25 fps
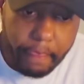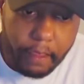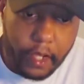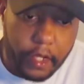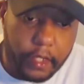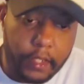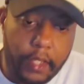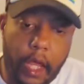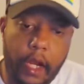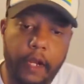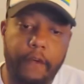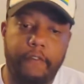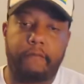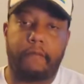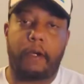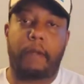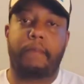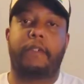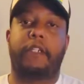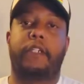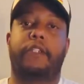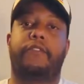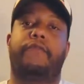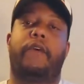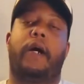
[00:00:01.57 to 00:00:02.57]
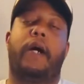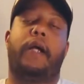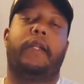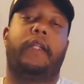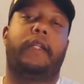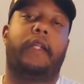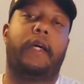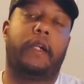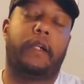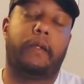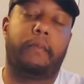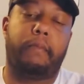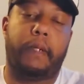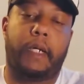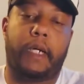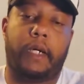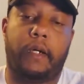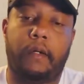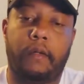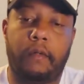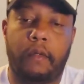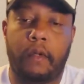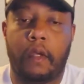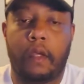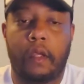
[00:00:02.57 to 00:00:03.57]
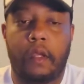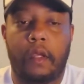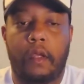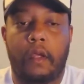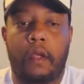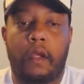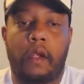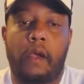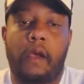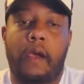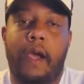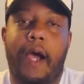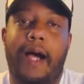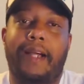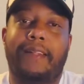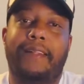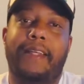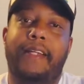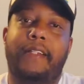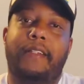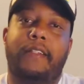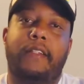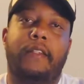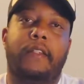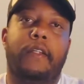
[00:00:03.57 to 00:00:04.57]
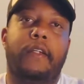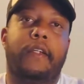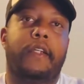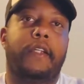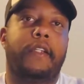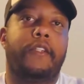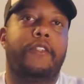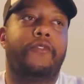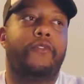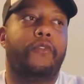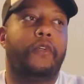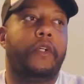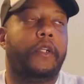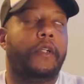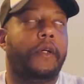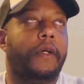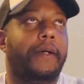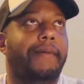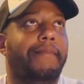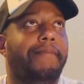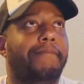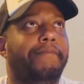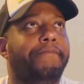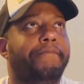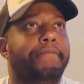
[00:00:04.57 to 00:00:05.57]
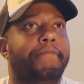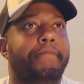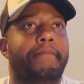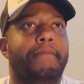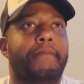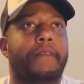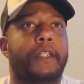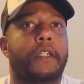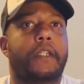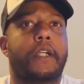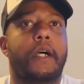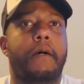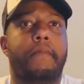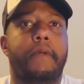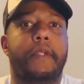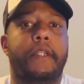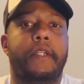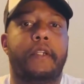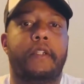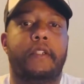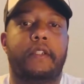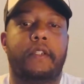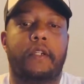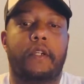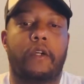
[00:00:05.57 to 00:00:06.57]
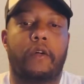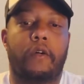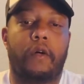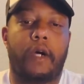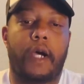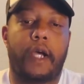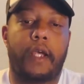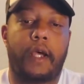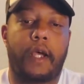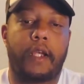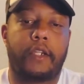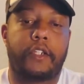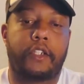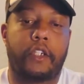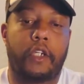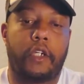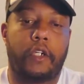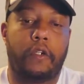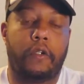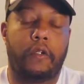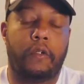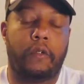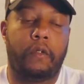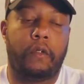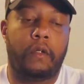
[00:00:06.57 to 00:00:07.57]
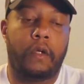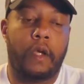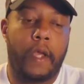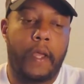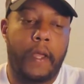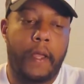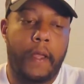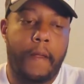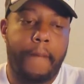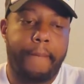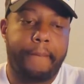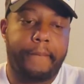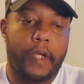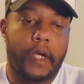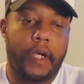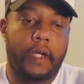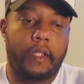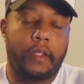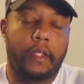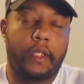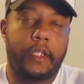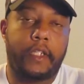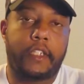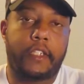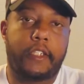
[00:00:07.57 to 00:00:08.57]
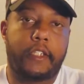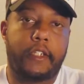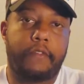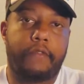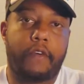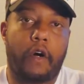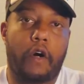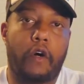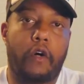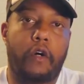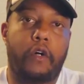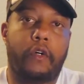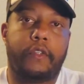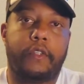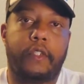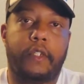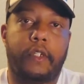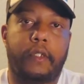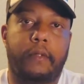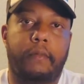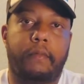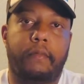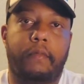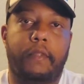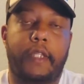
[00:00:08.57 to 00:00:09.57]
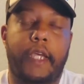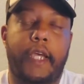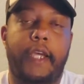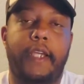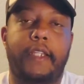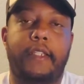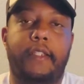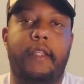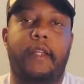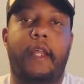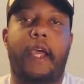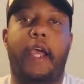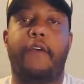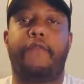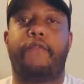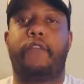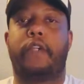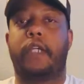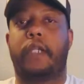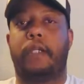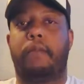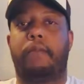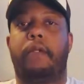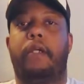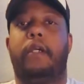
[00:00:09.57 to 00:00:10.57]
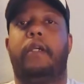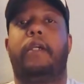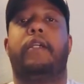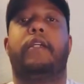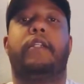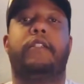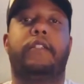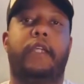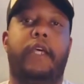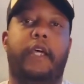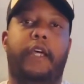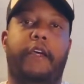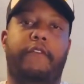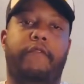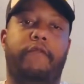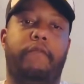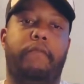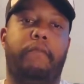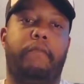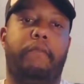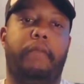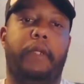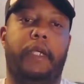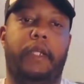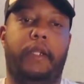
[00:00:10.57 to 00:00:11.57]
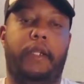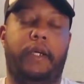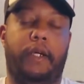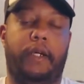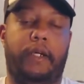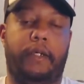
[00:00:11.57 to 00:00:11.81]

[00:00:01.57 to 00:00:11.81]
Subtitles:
A lot of them I'm just finding out about. I like to look into it. A couple years ago, I showed a list of all the things that African Americans have been